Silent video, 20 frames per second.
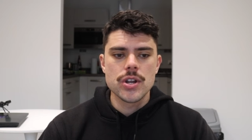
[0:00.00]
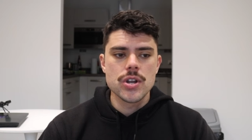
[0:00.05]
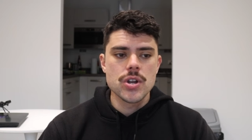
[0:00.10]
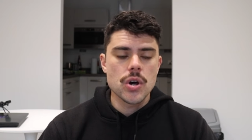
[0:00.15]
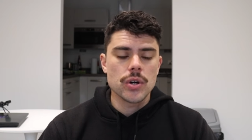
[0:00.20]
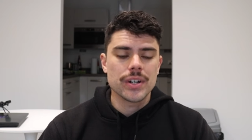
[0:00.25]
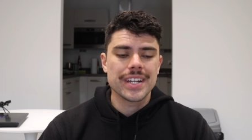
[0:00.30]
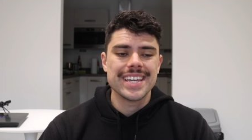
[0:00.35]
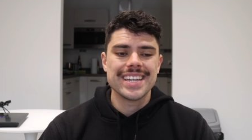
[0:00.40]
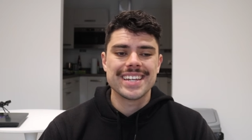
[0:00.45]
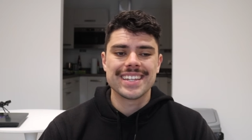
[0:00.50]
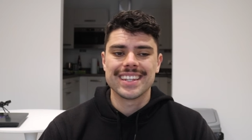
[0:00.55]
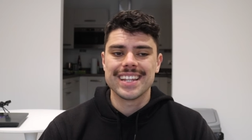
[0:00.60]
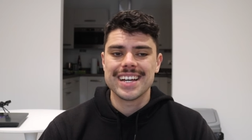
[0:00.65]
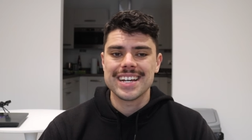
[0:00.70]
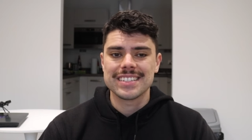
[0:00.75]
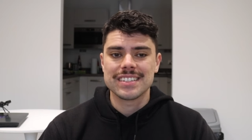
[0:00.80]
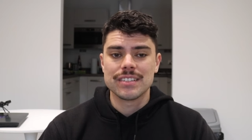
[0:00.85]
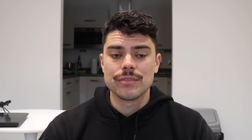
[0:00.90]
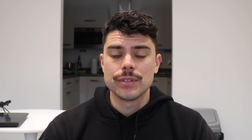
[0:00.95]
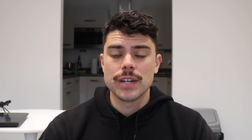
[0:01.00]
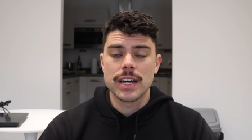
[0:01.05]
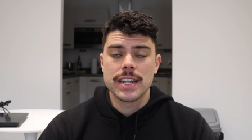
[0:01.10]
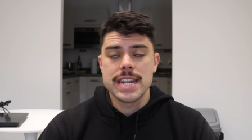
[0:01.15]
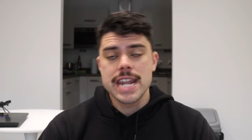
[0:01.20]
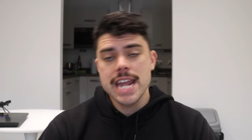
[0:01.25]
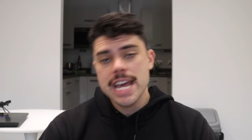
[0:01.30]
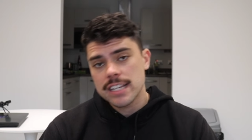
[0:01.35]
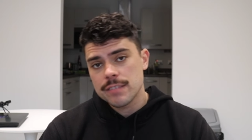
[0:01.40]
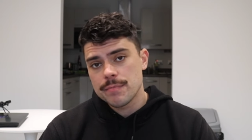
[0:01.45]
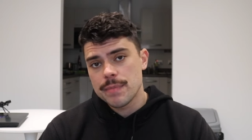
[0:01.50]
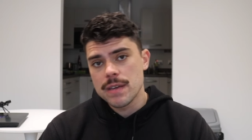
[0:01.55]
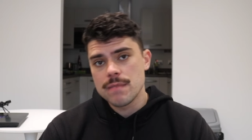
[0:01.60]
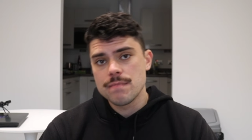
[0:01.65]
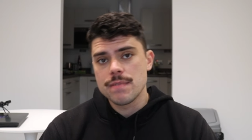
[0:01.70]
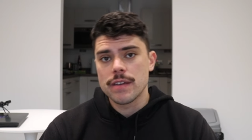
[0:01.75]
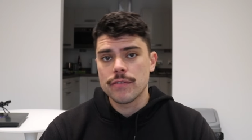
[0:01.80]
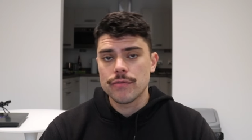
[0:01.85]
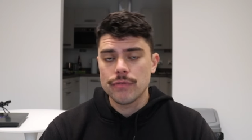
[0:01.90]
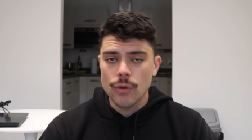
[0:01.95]
not he can last to our next
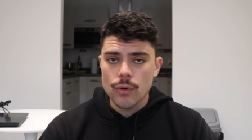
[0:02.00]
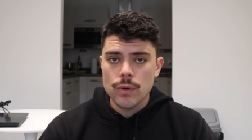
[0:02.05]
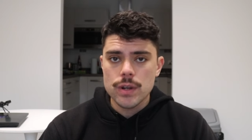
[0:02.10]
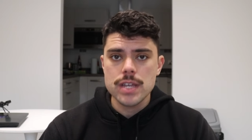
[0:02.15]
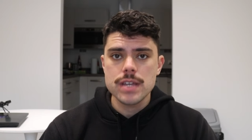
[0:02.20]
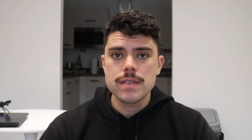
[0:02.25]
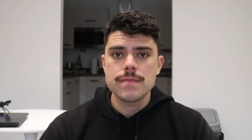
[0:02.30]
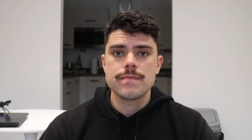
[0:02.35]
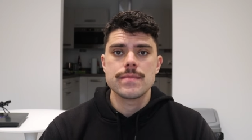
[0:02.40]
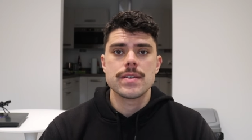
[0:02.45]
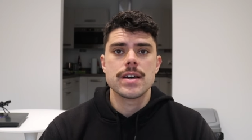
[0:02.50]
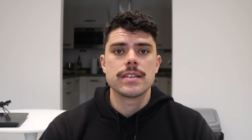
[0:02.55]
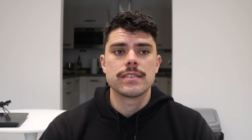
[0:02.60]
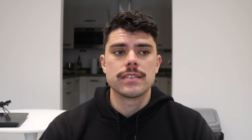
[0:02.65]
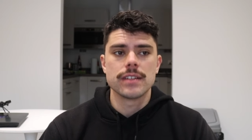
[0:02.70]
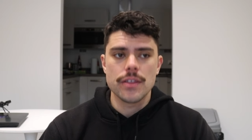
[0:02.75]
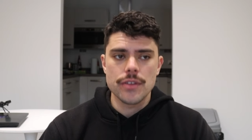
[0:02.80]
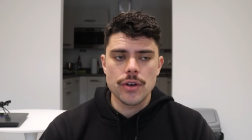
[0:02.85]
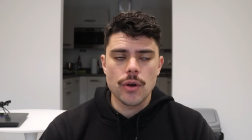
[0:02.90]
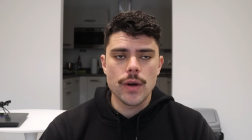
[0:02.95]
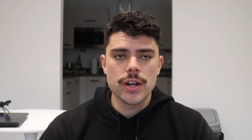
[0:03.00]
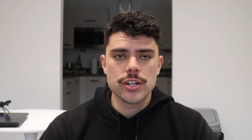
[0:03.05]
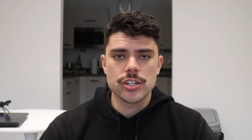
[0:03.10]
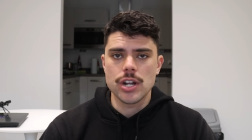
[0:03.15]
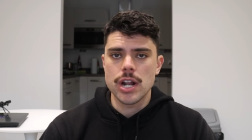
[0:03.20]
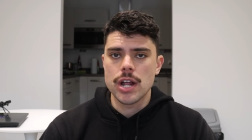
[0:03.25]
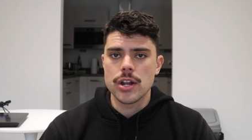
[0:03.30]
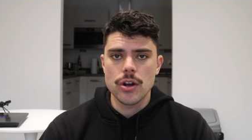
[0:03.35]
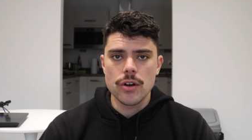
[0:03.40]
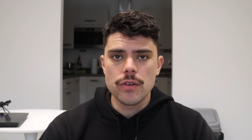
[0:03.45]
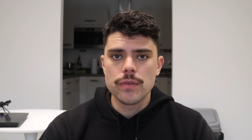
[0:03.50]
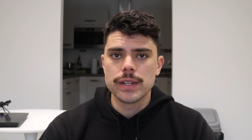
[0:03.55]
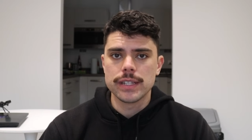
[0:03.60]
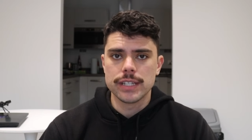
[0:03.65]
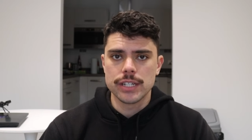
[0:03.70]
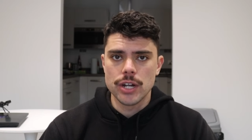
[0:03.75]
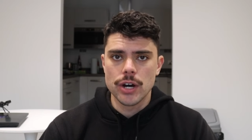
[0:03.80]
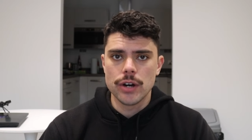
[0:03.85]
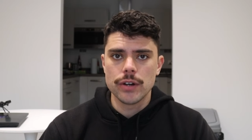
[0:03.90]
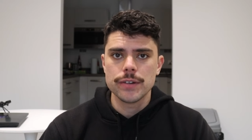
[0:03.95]
pick, pick 40, that's another question. I don't
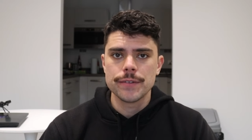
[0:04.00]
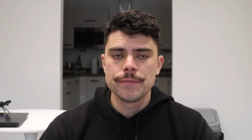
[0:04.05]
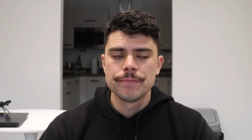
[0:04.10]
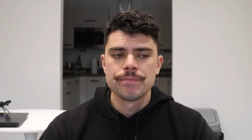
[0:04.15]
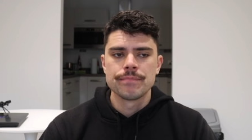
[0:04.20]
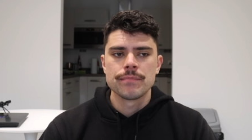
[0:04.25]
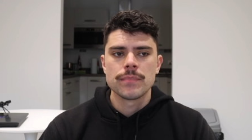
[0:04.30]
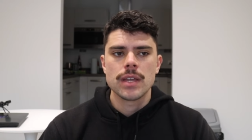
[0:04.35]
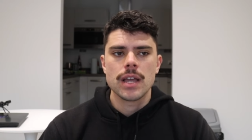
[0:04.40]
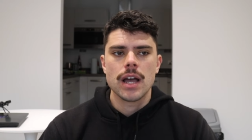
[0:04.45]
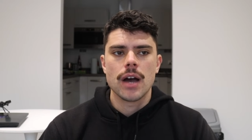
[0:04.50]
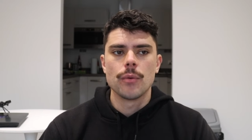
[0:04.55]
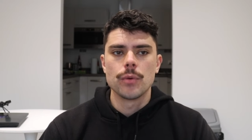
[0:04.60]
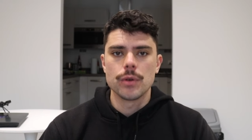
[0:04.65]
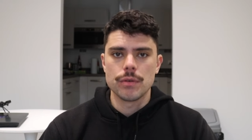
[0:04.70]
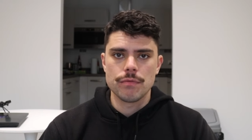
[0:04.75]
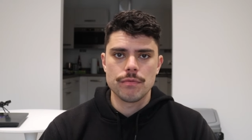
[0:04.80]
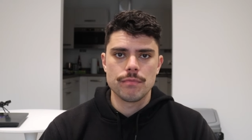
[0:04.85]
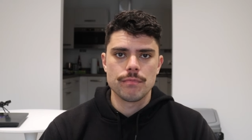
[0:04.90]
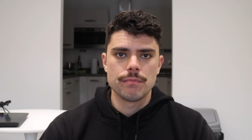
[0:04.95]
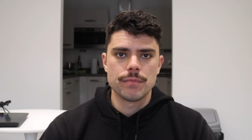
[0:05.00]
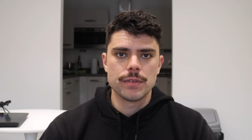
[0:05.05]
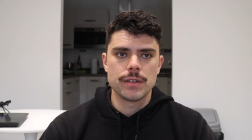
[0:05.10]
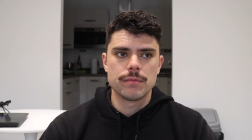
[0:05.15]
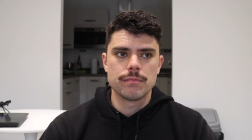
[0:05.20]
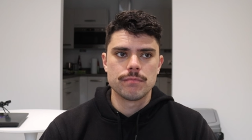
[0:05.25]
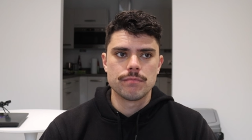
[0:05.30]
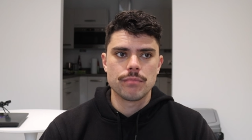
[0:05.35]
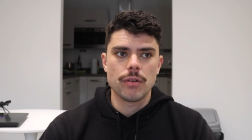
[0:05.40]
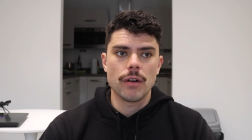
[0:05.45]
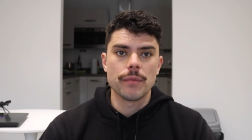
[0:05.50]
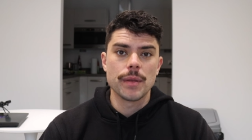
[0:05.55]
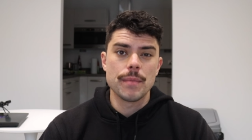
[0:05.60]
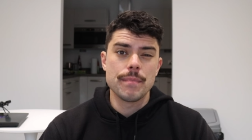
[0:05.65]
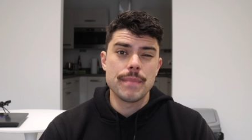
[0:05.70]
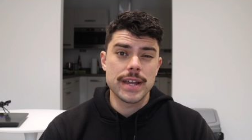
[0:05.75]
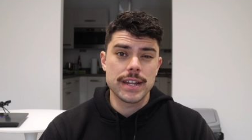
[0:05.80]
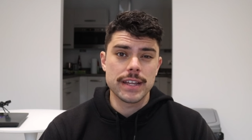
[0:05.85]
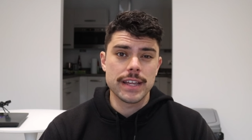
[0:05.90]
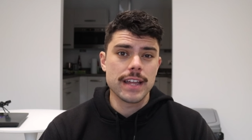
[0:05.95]
really know. I would have probably
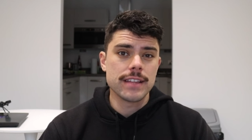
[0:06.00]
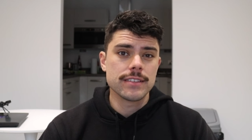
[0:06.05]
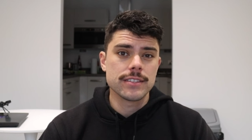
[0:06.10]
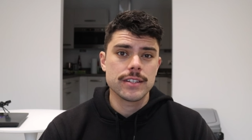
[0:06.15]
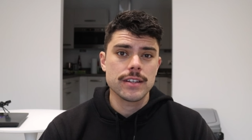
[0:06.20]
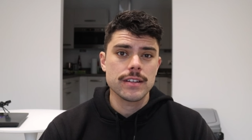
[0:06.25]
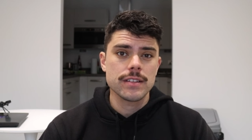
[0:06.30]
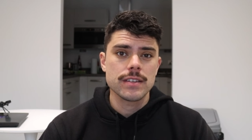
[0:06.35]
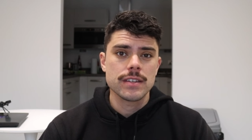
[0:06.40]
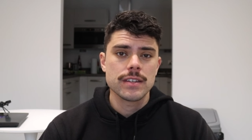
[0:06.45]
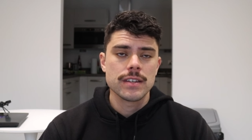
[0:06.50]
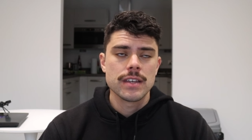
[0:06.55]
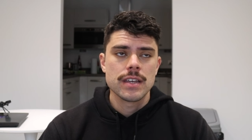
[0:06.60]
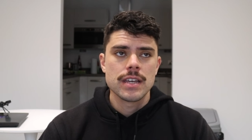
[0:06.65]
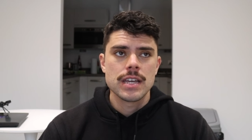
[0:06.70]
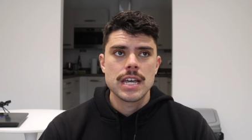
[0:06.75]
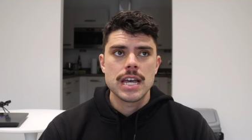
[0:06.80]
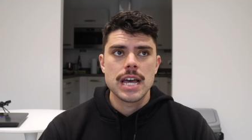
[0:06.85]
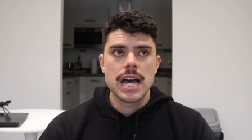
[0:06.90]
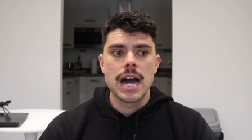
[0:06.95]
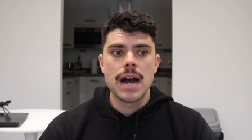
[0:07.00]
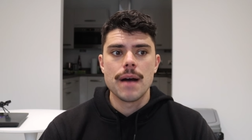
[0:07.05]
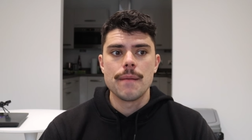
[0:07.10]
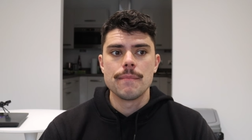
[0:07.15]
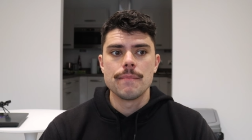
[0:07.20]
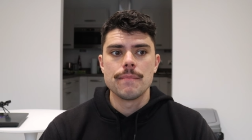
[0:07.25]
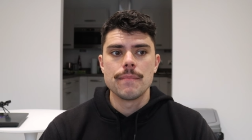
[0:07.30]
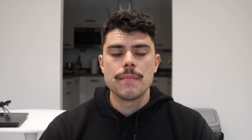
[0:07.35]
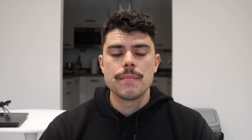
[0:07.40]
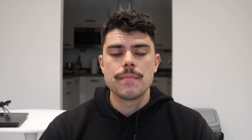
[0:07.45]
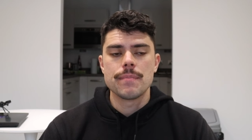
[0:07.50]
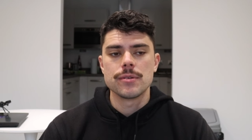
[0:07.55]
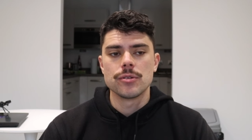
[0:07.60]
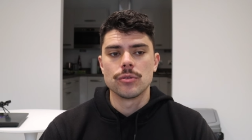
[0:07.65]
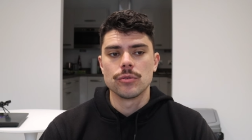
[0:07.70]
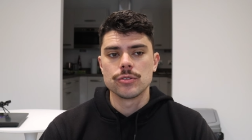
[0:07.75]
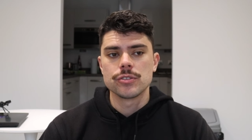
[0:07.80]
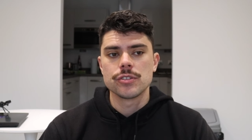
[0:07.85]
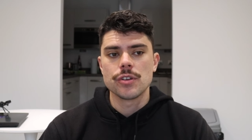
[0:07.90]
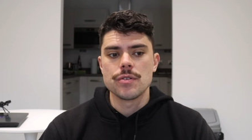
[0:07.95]
bet against it. Um, but
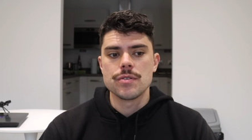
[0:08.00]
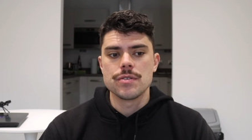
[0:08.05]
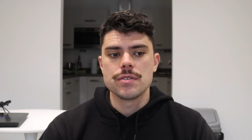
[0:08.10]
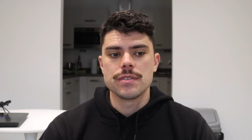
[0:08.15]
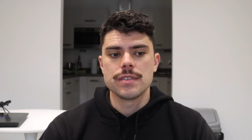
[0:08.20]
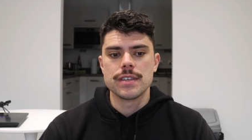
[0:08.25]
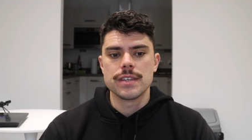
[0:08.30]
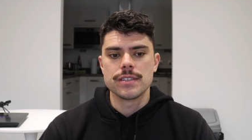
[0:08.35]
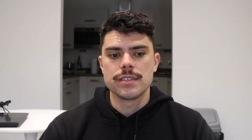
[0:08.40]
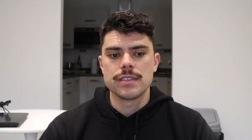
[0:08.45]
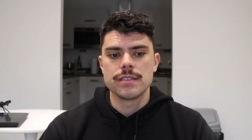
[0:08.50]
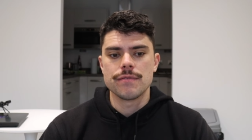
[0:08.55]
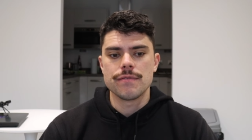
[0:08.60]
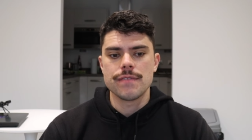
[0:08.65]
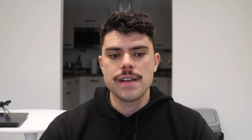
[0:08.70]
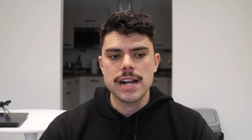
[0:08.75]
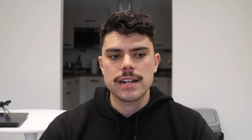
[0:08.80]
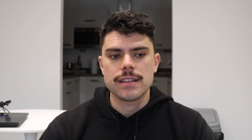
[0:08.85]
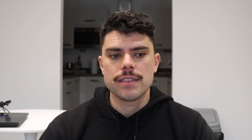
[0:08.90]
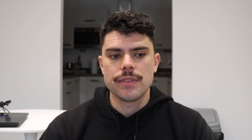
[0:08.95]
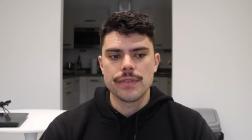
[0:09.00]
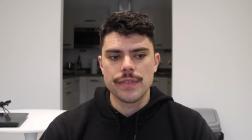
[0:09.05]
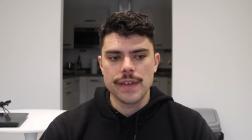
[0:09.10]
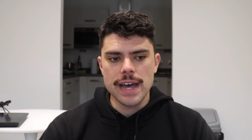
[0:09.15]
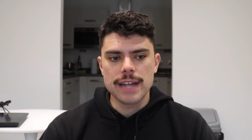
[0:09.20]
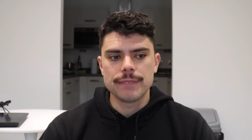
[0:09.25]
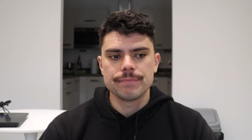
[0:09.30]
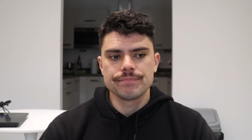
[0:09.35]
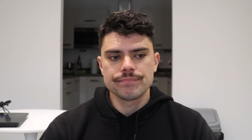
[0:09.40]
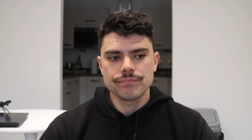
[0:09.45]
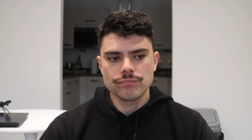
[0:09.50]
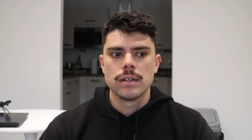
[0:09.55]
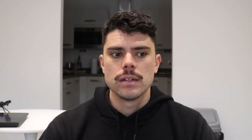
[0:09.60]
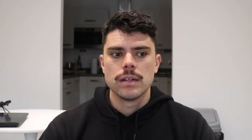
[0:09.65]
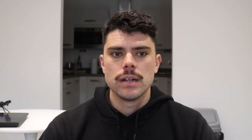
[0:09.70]
also, there's the fact that,